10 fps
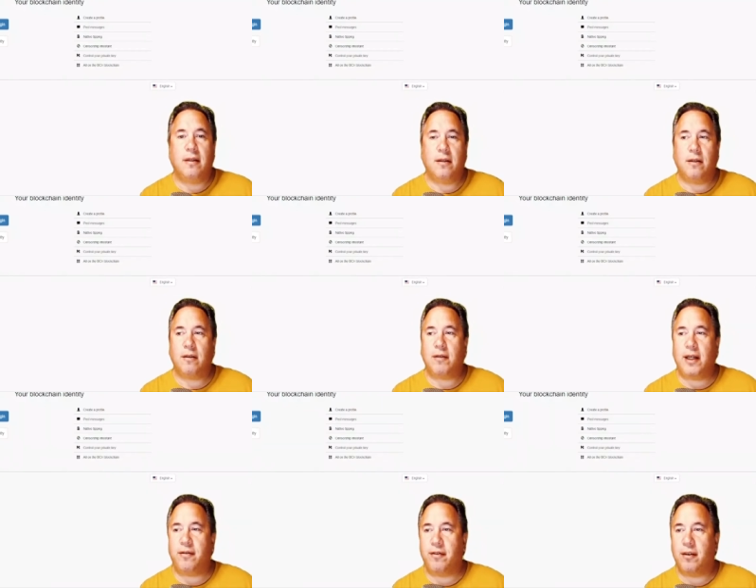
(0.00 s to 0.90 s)

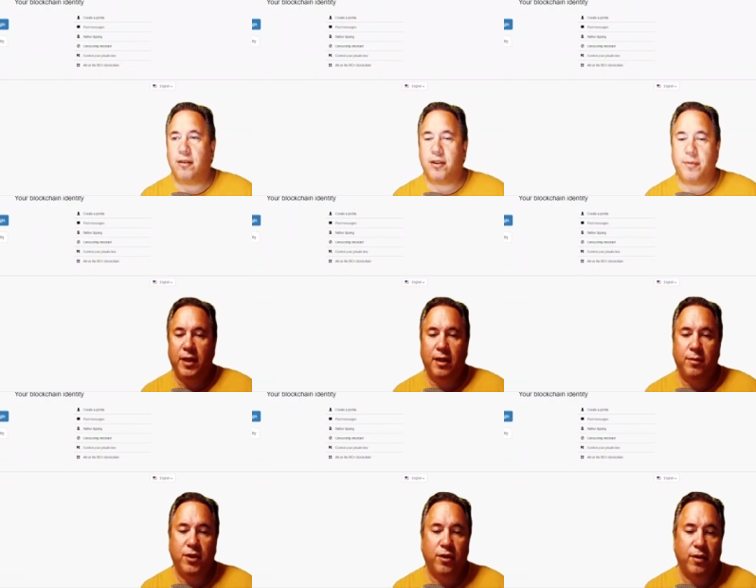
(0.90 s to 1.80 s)
Alright folks, my
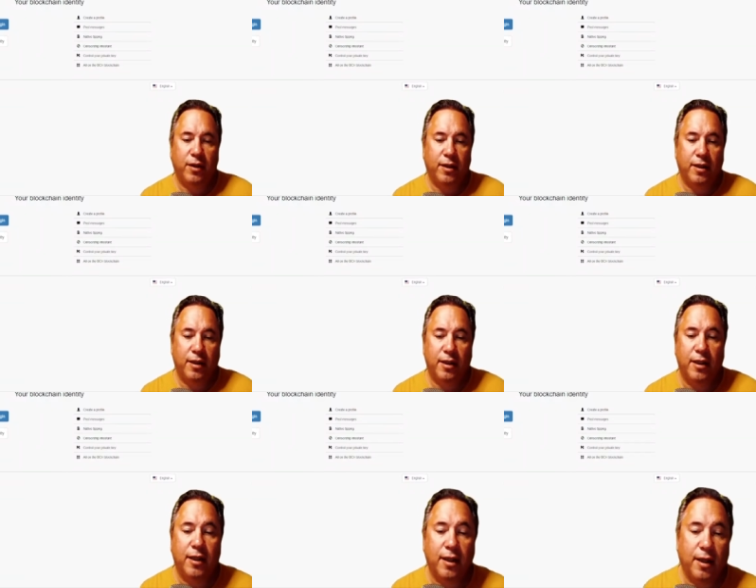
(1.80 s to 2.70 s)
name is Johan and
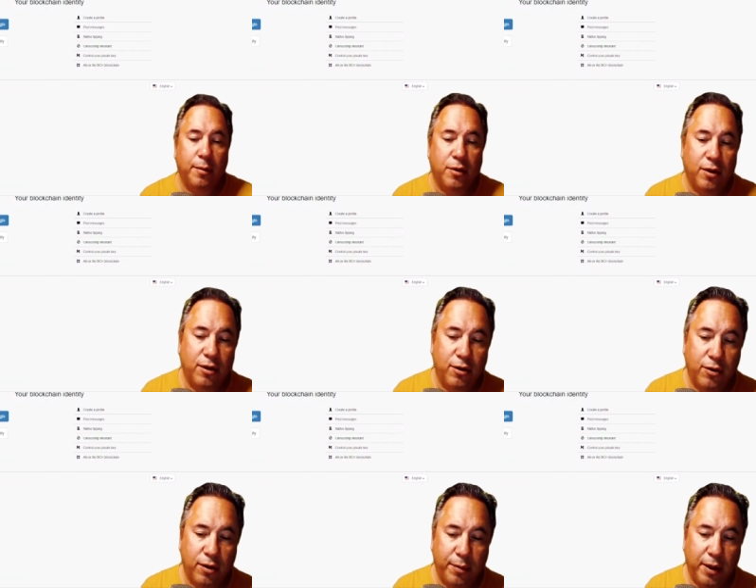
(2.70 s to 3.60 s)
uh, I'm going to
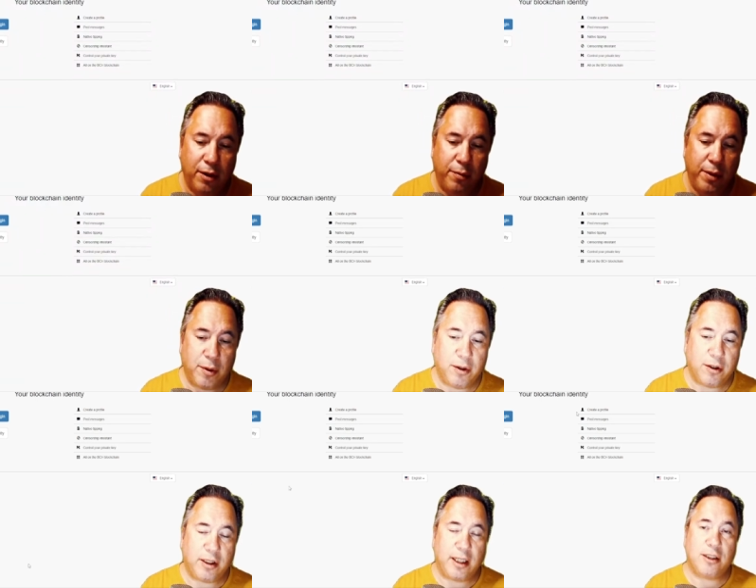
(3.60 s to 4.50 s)
talk about
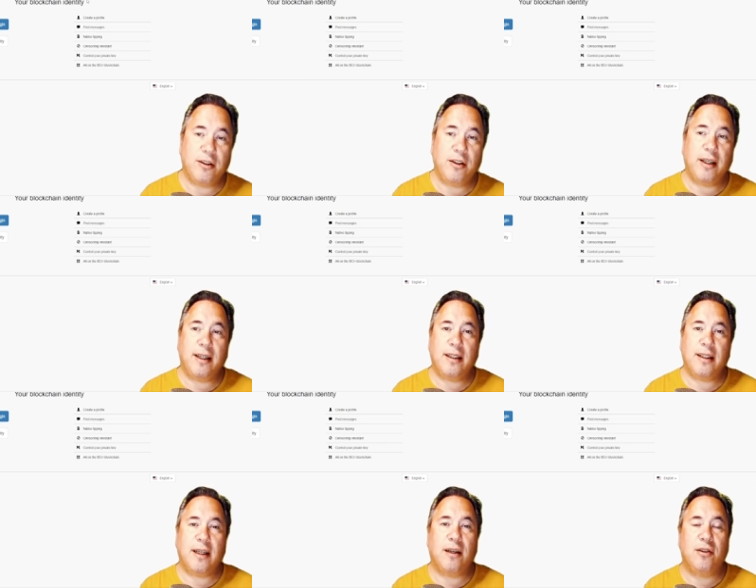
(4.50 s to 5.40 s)
Memo.cash
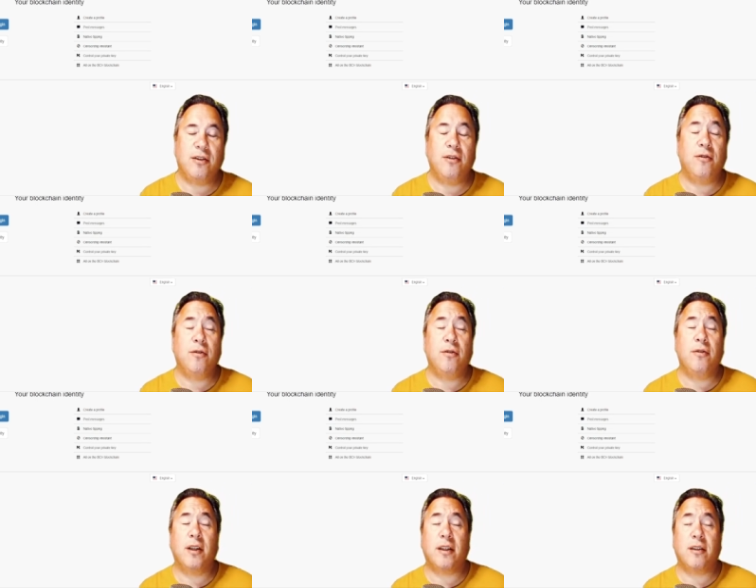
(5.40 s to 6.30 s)
today, uh, how do
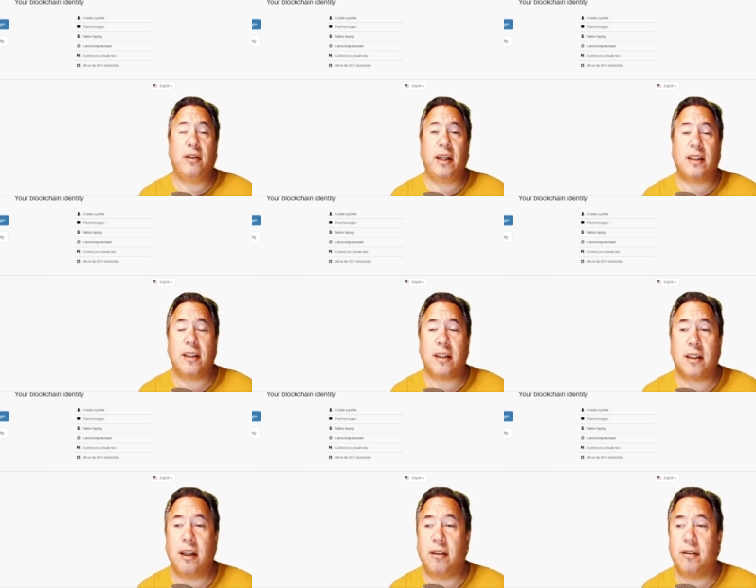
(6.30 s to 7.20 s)
you uh, create an
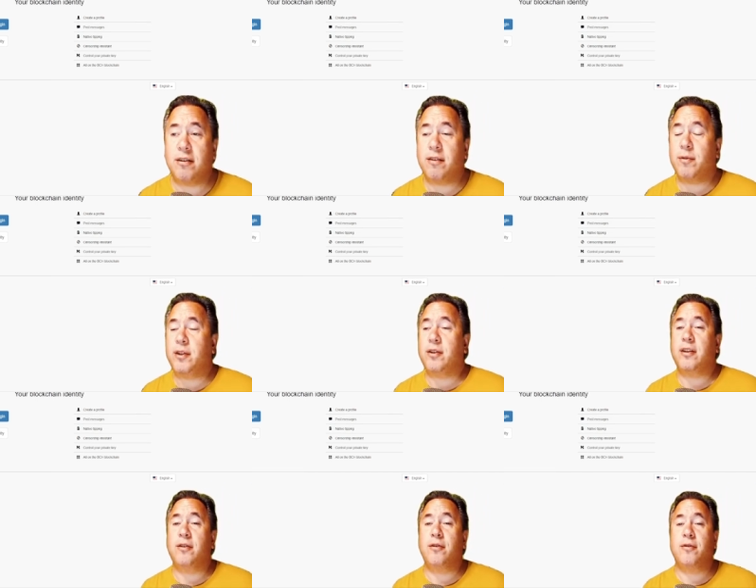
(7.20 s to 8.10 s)
account and what you
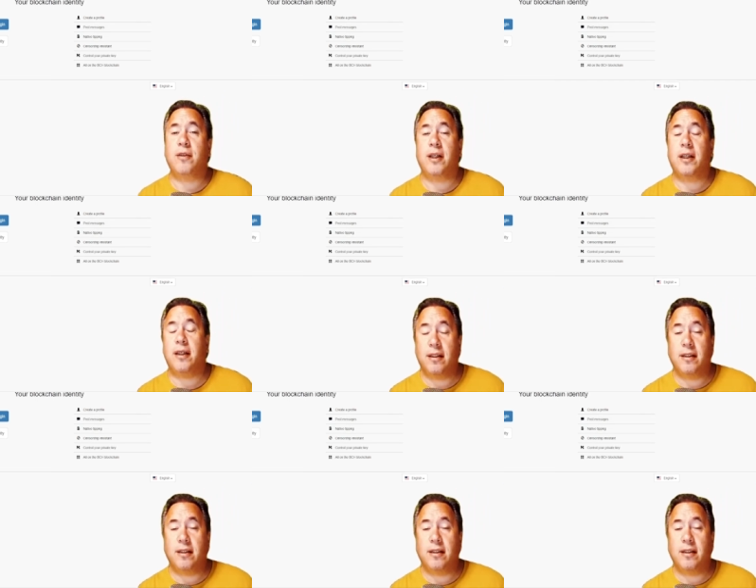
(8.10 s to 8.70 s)
can do. Uh,